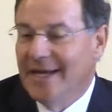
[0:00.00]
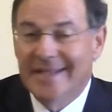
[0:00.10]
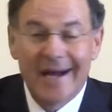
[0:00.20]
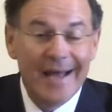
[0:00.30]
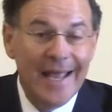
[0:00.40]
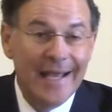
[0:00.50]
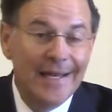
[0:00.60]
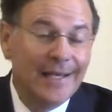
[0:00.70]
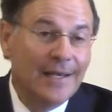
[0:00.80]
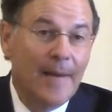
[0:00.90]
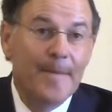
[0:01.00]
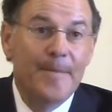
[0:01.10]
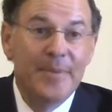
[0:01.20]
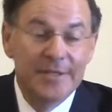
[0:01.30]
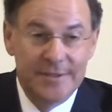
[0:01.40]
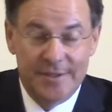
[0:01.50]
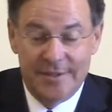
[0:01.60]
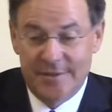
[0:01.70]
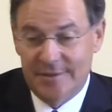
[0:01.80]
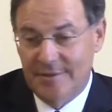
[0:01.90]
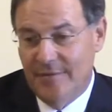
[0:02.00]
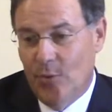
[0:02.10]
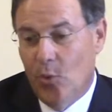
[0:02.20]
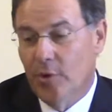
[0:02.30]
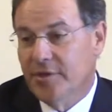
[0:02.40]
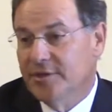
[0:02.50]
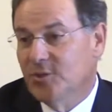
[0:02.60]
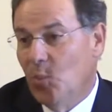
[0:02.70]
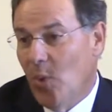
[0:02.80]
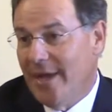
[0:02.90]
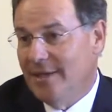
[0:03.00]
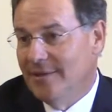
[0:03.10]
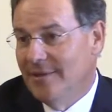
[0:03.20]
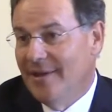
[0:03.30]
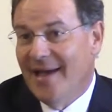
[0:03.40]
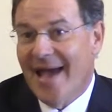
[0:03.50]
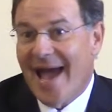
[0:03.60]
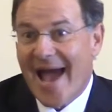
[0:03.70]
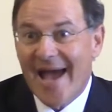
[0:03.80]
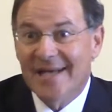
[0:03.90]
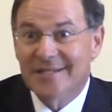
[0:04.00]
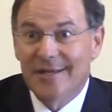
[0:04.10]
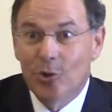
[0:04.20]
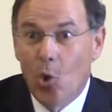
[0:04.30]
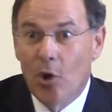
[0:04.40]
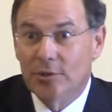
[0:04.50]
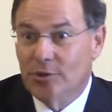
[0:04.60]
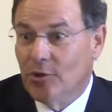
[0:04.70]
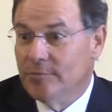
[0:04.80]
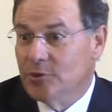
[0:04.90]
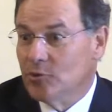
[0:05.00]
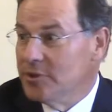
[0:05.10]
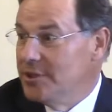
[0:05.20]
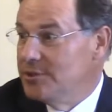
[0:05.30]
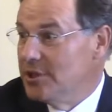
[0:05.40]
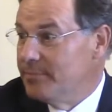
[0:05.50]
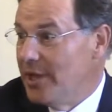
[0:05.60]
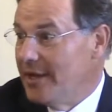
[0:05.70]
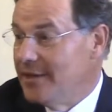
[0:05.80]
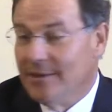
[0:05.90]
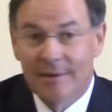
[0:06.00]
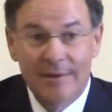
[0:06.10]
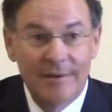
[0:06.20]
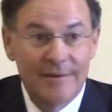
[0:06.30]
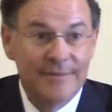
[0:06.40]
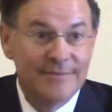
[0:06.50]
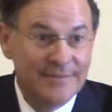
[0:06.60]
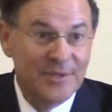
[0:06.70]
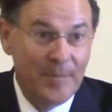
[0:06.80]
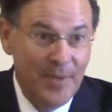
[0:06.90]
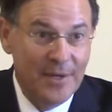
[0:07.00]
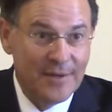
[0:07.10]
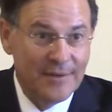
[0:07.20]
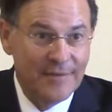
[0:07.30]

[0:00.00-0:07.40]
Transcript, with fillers: Now, any business worth its weight has a long-term strategic planning committee.